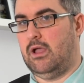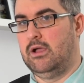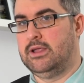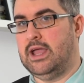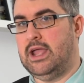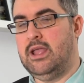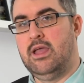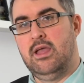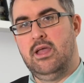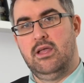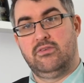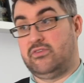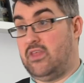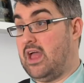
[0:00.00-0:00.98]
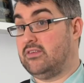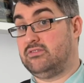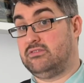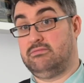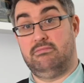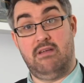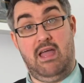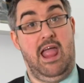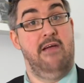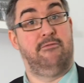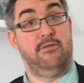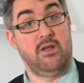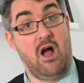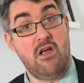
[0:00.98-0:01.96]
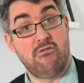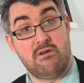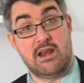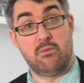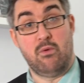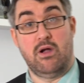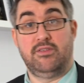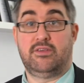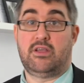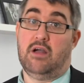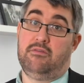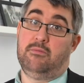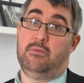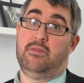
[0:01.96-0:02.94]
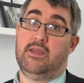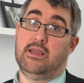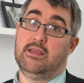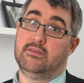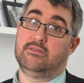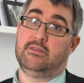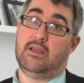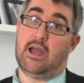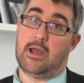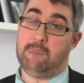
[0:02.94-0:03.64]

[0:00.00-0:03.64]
Okay, so that's everything I really wanted to cover with these